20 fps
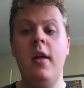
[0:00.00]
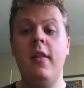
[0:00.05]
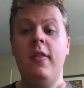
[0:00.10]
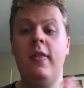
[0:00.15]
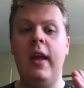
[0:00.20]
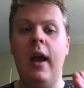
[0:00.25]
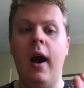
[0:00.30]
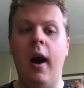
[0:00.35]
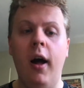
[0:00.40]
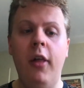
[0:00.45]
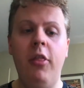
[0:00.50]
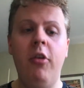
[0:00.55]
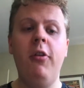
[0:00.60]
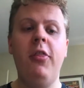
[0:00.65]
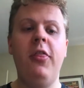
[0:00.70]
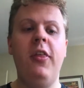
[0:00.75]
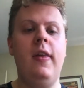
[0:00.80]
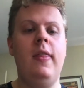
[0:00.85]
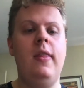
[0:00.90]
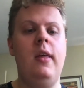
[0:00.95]
The other
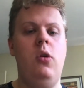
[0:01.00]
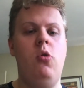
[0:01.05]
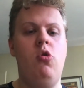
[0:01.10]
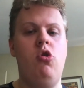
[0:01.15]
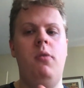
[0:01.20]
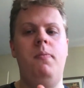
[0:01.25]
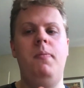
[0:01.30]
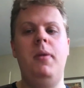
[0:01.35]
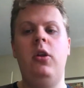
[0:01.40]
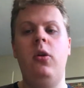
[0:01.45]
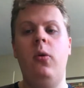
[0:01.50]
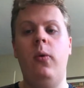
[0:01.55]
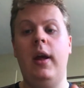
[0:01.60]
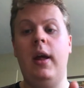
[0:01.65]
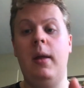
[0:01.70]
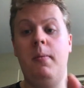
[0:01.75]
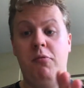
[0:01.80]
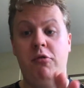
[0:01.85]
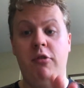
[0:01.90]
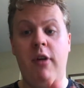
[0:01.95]
thing that you should be doing
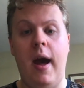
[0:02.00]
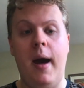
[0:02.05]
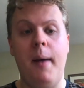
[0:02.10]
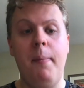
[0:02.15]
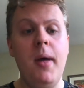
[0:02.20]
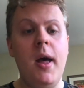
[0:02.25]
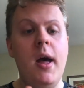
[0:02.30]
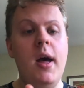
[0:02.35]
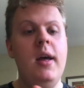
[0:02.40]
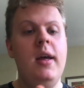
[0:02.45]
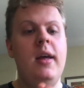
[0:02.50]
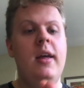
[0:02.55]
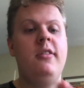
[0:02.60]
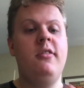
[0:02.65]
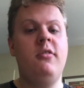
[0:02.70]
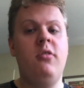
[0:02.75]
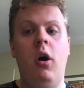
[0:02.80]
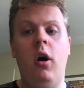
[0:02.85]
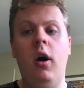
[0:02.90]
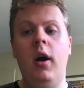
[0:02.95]
in prep is
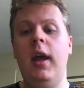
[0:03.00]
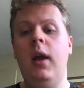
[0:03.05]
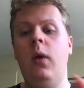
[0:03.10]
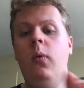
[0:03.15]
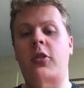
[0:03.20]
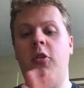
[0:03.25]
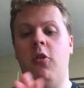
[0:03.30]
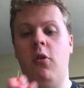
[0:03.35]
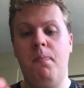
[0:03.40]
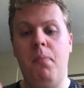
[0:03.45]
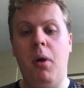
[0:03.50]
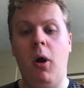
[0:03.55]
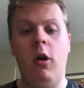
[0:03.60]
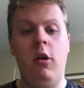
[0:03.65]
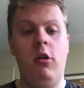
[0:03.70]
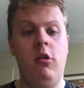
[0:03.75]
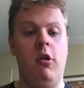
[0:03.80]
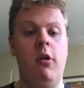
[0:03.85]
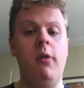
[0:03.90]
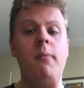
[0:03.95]
talking with your
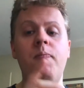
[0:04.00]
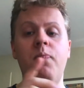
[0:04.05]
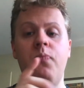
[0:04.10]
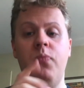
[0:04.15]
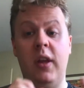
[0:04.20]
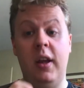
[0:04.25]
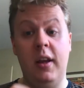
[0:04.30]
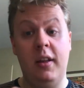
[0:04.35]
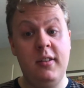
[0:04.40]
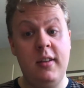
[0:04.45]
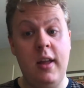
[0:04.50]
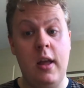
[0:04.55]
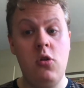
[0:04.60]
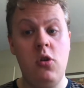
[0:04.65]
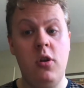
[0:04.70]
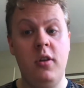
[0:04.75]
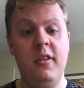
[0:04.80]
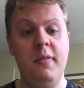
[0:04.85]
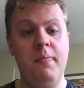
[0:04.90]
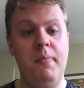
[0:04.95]
partner, the
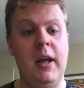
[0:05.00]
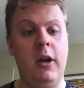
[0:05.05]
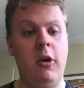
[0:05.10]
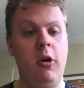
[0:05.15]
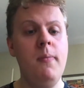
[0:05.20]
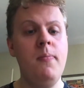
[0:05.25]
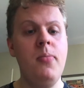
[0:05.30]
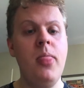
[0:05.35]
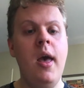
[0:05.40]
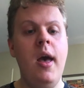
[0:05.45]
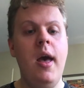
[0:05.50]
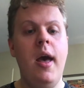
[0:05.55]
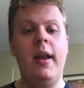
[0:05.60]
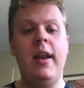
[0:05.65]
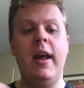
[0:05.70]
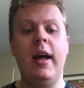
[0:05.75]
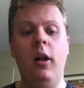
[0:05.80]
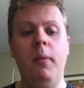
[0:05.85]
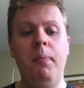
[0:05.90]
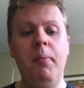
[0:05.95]
extension speaker, and
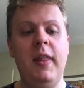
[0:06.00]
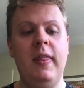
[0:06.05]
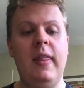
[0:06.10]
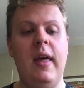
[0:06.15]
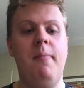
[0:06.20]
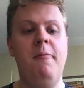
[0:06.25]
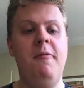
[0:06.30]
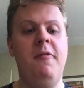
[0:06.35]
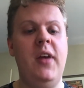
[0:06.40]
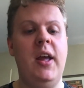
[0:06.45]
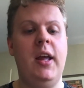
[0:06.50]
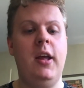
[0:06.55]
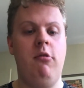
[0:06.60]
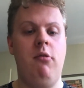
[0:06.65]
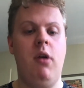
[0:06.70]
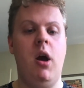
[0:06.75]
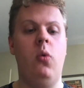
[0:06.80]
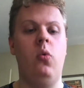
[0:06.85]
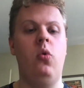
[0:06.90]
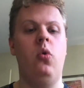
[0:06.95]
helping them figure
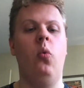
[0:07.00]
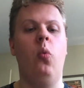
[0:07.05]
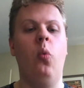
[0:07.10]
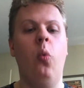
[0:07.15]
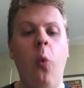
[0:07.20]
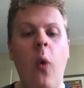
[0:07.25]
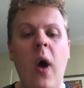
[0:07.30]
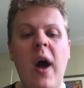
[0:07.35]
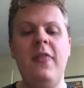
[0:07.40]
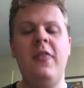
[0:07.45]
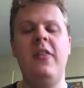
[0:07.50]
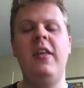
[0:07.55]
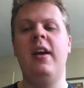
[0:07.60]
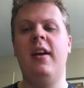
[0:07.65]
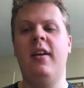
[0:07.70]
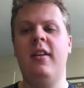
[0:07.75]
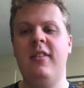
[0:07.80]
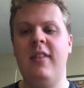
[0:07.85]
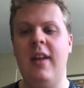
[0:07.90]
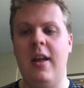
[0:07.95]
out what the
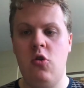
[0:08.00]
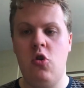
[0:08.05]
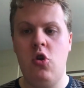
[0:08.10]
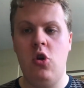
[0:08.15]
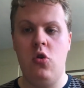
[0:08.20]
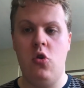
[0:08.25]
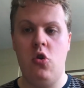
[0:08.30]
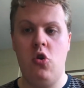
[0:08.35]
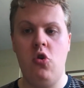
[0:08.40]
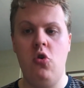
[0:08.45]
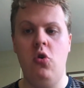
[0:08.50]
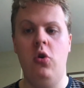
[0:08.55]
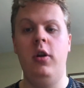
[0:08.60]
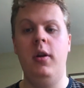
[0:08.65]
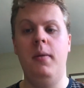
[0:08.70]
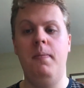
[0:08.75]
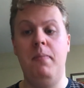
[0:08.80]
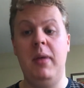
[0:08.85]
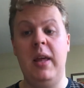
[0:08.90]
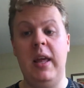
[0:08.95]
extension
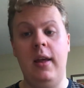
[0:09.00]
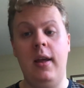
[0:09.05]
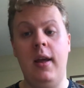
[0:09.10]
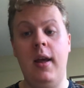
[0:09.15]
should be.